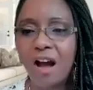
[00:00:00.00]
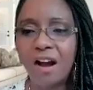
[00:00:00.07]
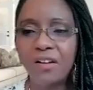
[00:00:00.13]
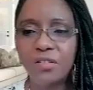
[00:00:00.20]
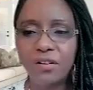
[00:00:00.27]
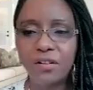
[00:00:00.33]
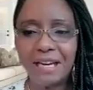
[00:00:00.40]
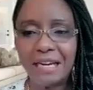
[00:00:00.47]
Are
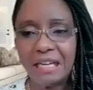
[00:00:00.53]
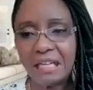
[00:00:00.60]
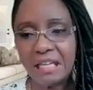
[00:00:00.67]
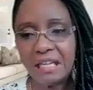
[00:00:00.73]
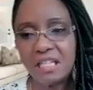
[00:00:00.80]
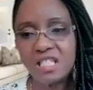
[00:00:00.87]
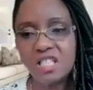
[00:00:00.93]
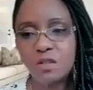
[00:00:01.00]
there
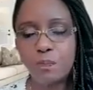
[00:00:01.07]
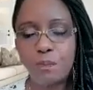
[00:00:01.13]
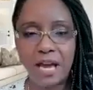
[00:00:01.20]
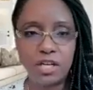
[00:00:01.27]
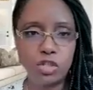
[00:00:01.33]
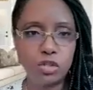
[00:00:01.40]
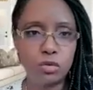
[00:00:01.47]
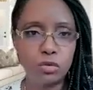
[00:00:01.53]
any
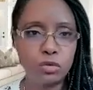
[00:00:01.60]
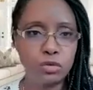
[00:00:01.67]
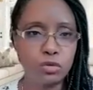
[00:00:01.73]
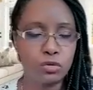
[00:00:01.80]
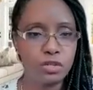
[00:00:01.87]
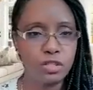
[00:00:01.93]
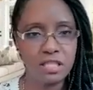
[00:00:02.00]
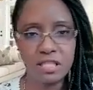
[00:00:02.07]
specials
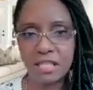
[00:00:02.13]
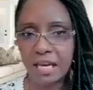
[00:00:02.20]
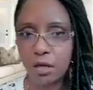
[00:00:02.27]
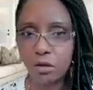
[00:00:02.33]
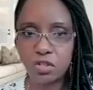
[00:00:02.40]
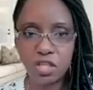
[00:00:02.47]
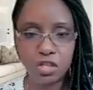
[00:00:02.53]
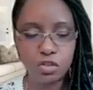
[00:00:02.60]
or
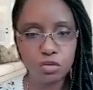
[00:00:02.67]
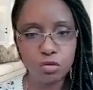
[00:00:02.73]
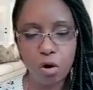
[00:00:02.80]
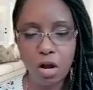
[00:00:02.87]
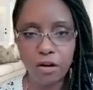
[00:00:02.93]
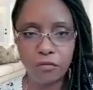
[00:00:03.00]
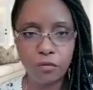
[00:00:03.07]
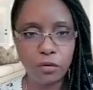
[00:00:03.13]
discounts that you're
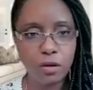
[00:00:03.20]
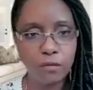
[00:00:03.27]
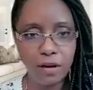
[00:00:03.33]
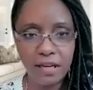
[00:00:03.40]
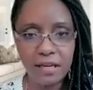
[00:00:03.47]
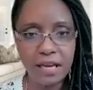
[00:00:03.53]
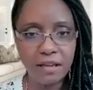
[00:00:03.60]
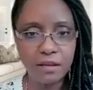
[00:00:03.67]
offering
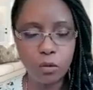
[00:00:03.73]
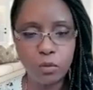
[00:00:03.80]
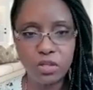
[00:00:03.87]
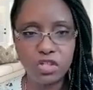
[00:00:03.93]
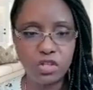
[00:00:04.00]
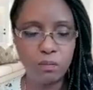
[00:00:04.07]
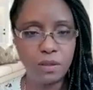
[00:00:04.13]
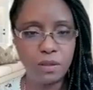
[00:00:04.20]
right now that we
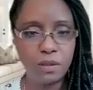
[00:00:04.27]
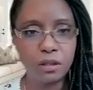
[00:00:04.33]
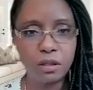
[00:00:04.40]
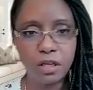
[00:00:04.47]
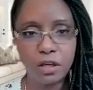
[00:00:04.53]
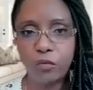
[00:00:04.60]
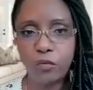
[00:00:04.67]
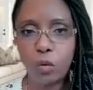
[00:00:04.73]
should be
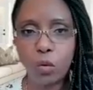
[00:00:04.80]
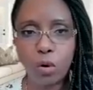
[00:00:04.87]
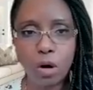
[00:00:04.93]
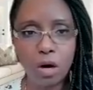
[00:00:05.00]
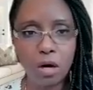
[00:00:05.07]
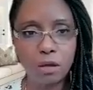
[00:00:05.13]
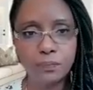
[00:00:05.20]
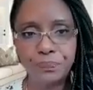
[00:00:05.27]
looking
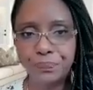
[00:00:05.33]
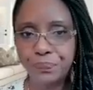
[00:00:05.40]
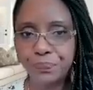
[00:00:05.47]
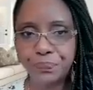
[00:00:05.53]
for?